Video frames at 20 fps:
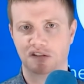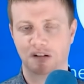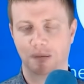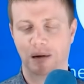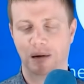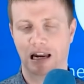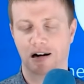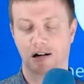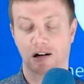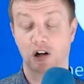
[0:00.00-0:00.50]

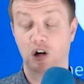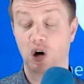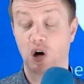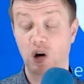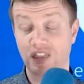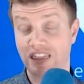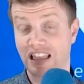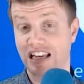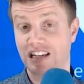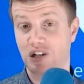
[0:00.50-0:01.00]
competitor.
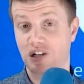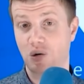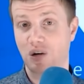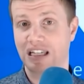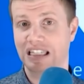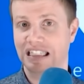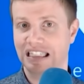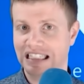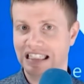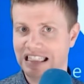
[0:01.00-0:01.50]
Could they do
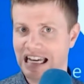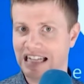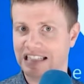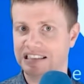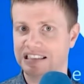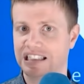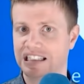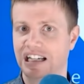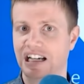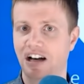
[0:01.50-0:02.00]
it?
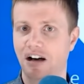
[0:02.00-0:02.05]
Yes.